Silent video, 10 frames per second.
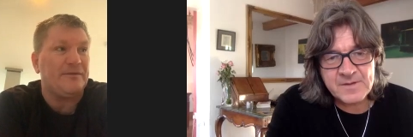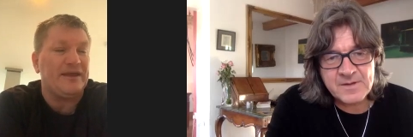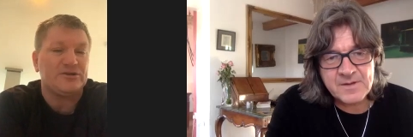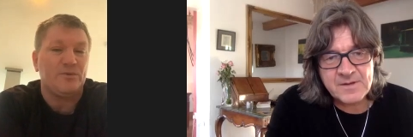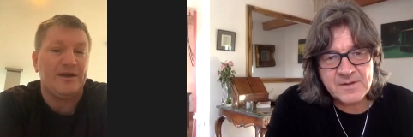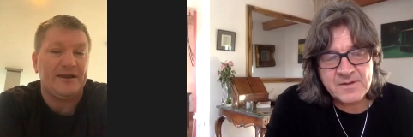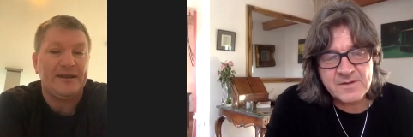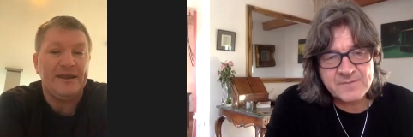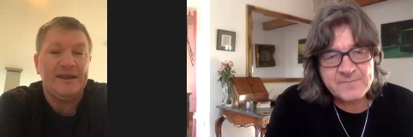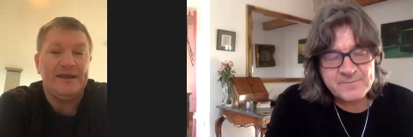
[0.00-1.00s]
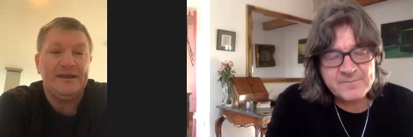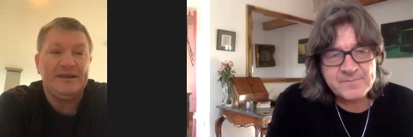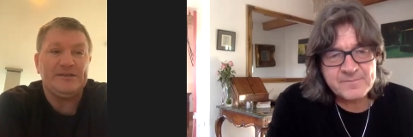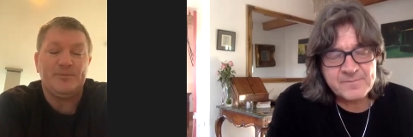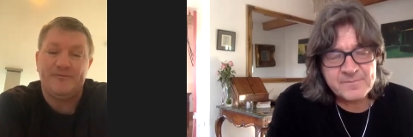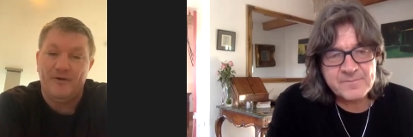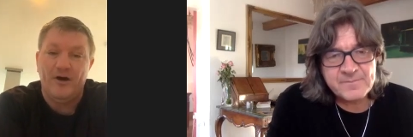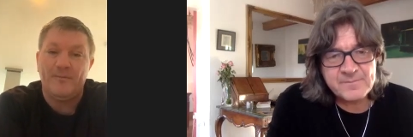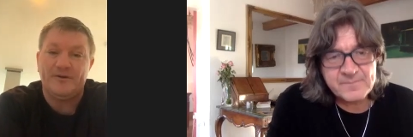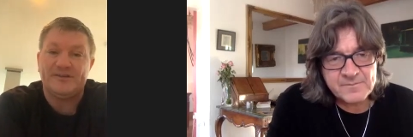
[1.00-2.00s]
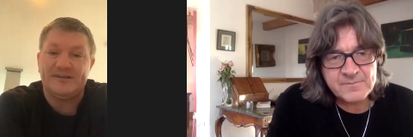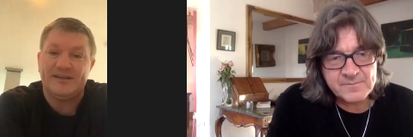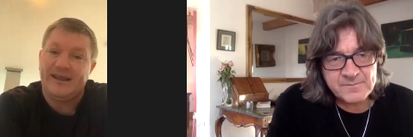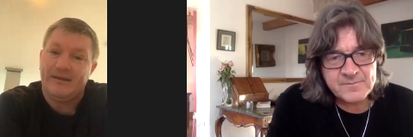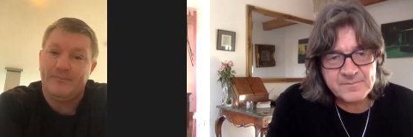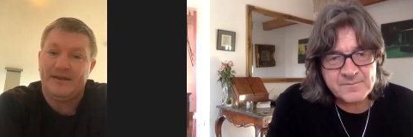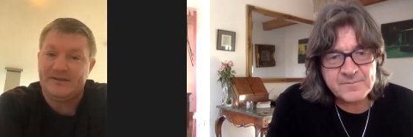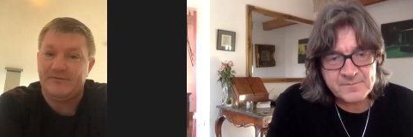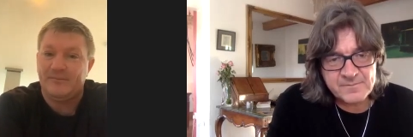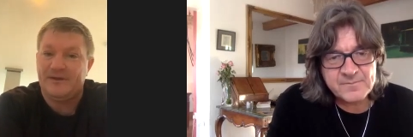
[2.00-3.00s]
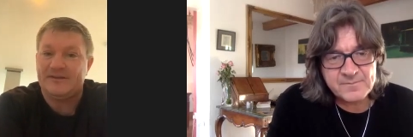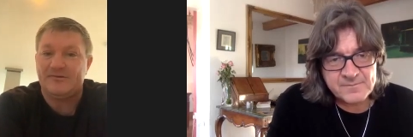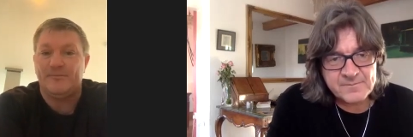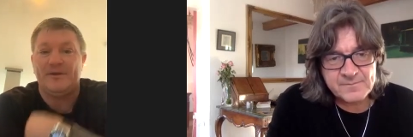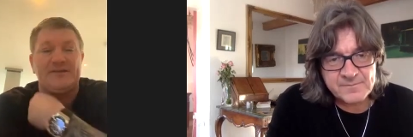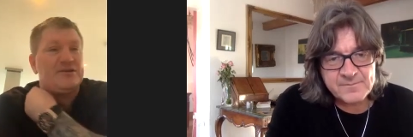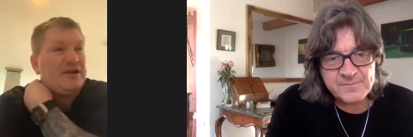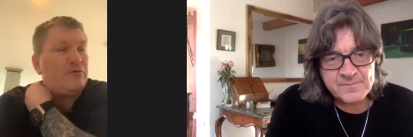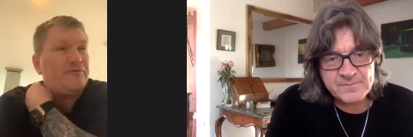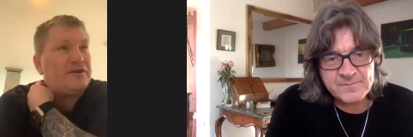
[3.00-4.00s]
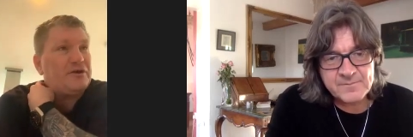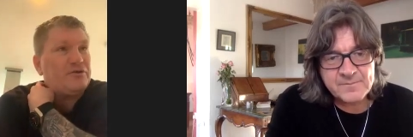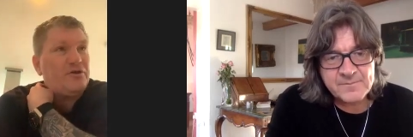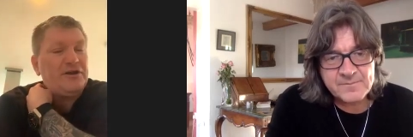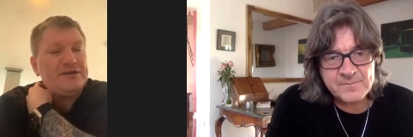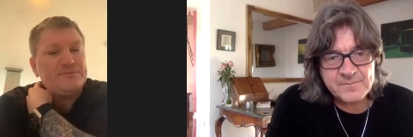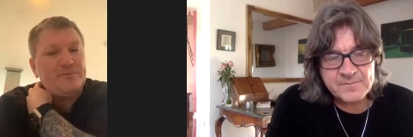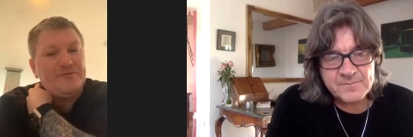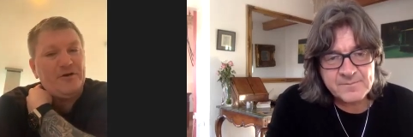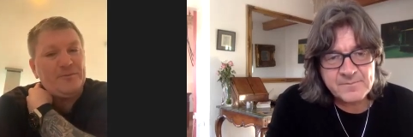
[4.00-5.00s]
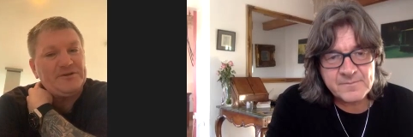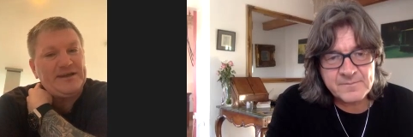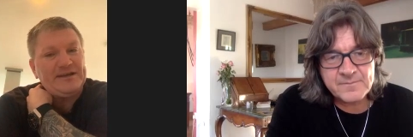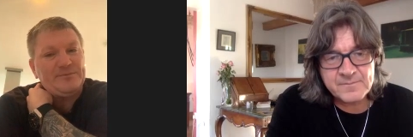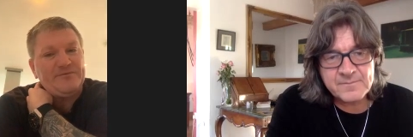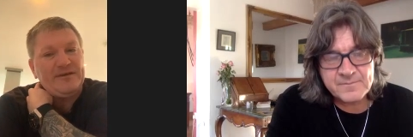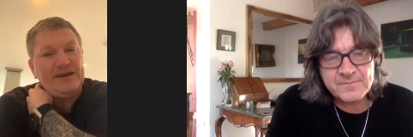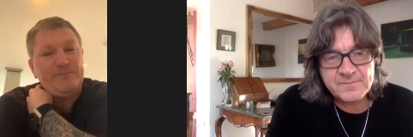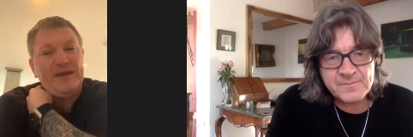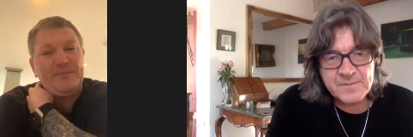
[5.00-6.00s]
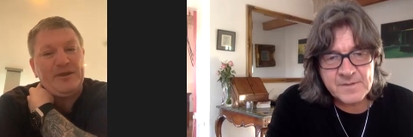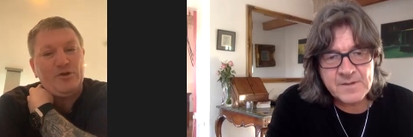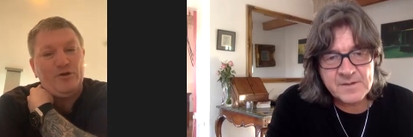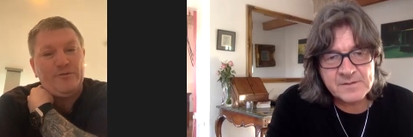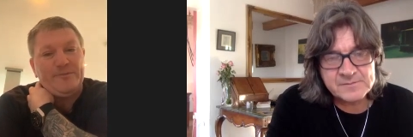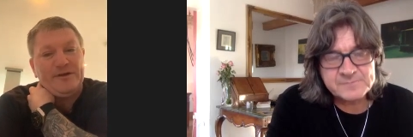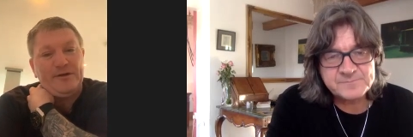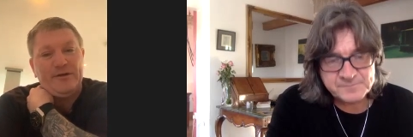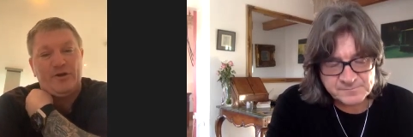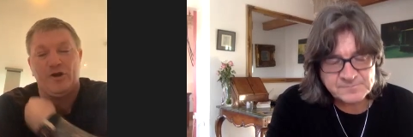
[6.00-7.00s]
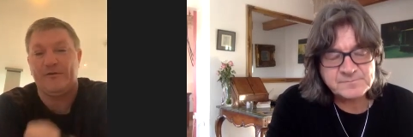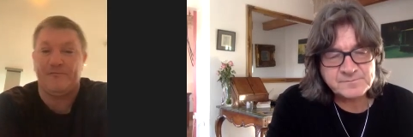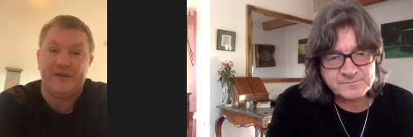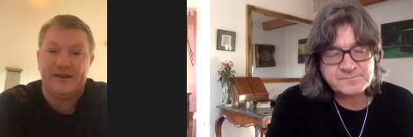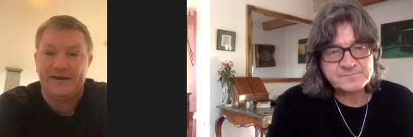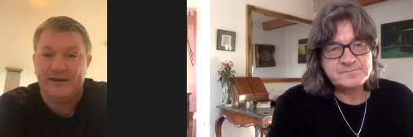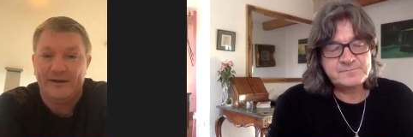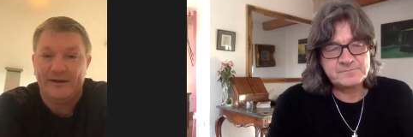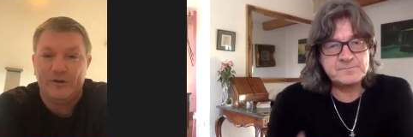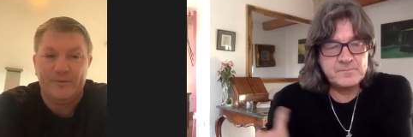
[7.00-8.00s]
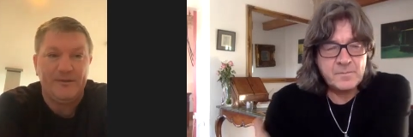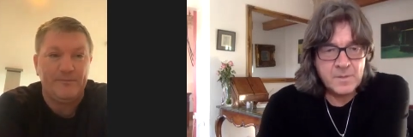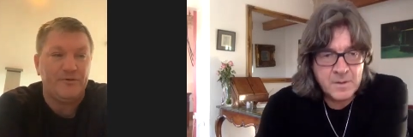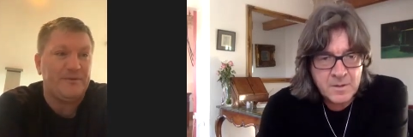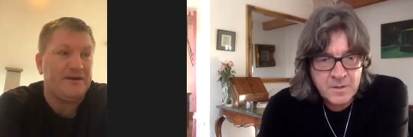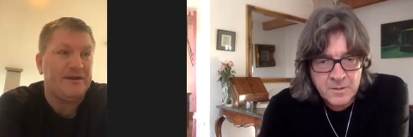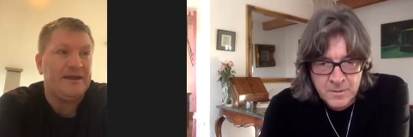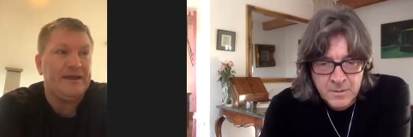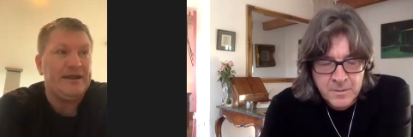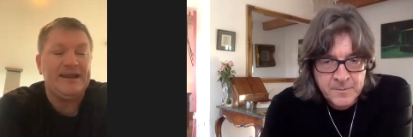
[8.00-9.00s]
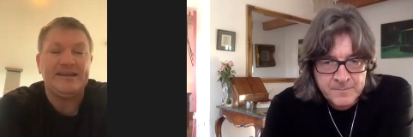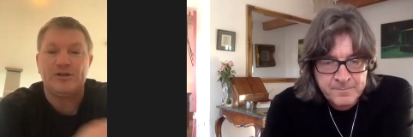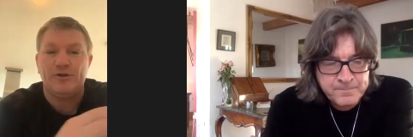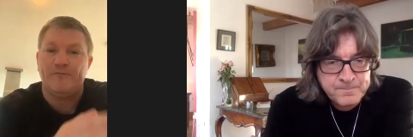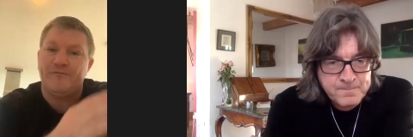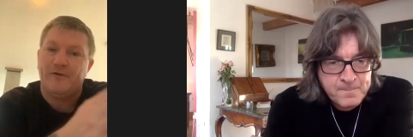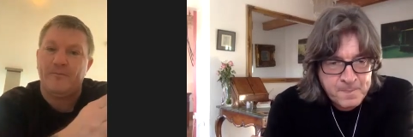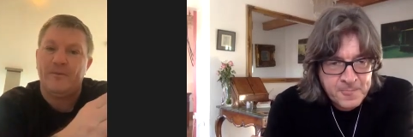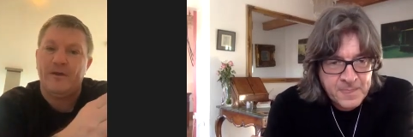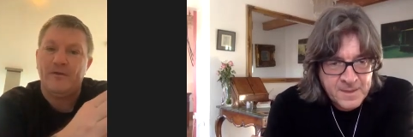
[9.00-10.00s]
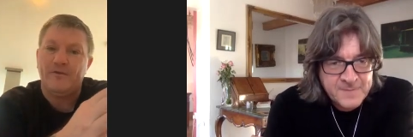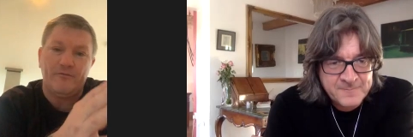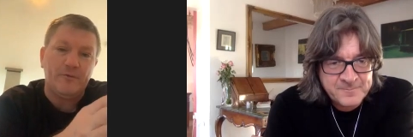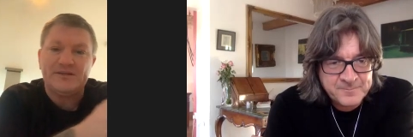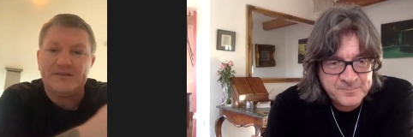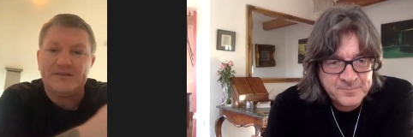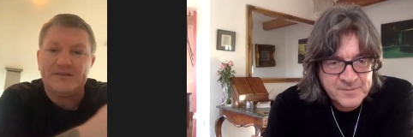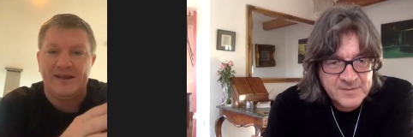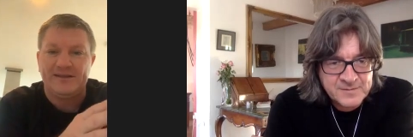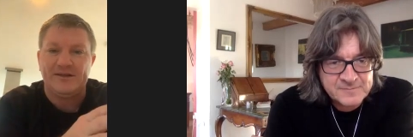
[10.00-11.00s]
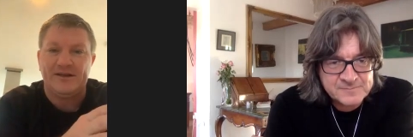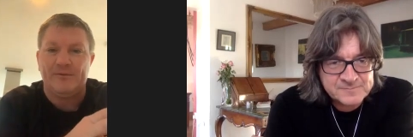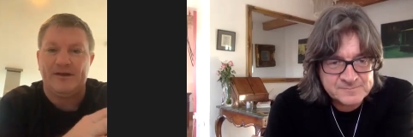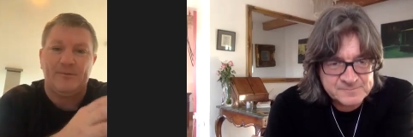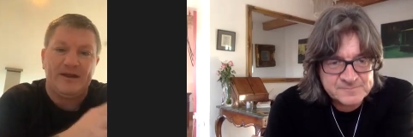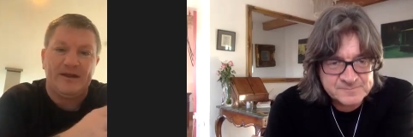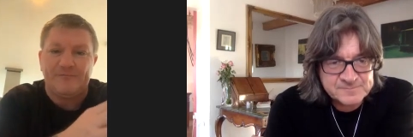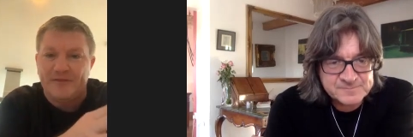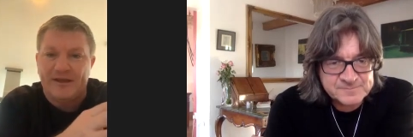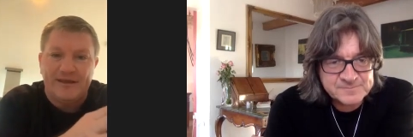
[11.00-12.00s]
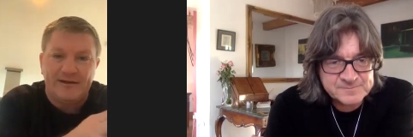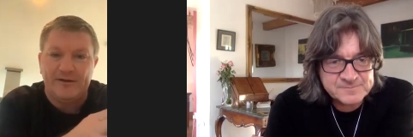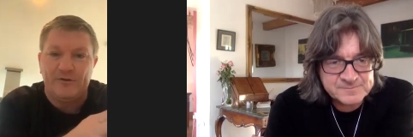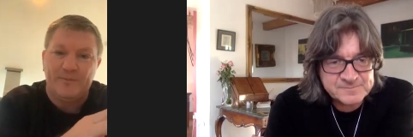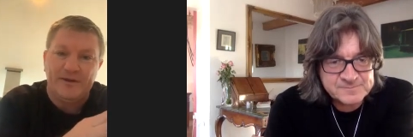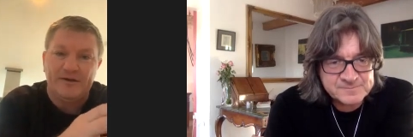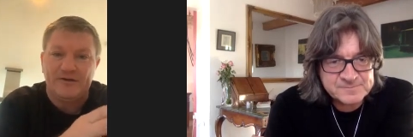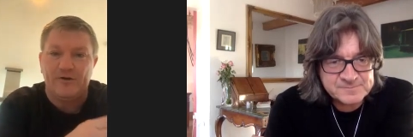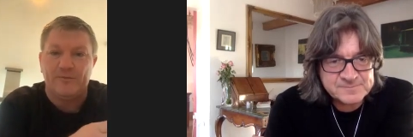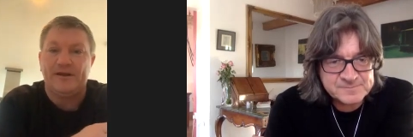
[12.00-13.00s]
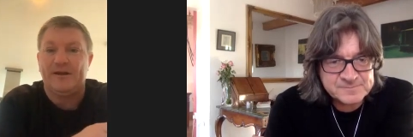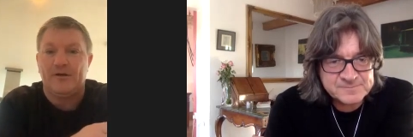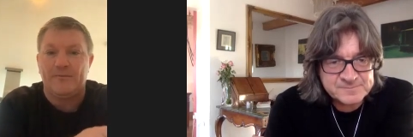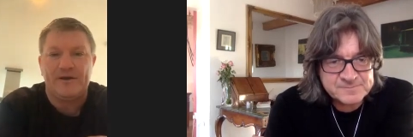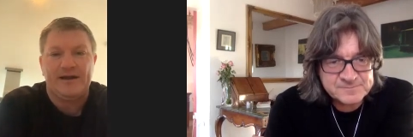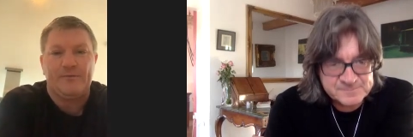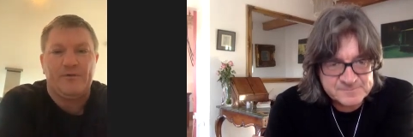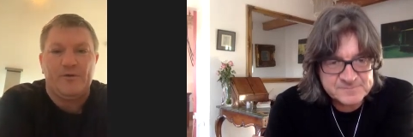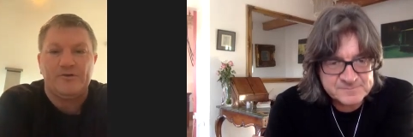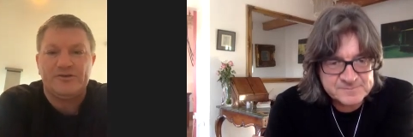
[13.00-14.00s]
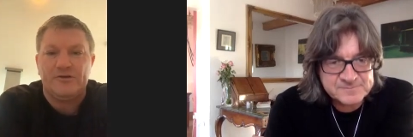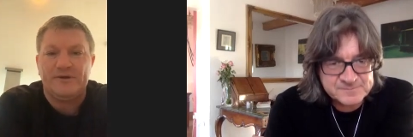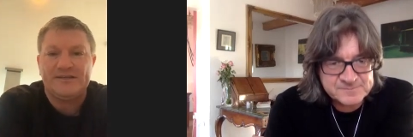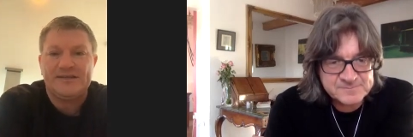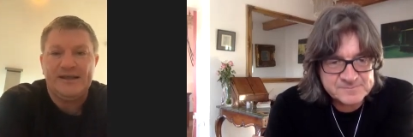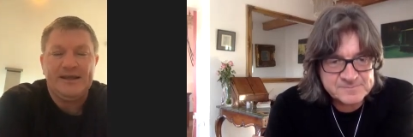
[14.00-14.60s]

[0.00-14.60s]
Speaker 1: and that's why his performances are getting better and better and better. I don't think you could knock his performance against Bavette. Maybe he could have been and gone in for the kill a little bit, but I mean, he's learned from the Ruiz defeat, hasn't he? When he went in for the kill a little bit, you know what I mean? He got clipped with one. So he's,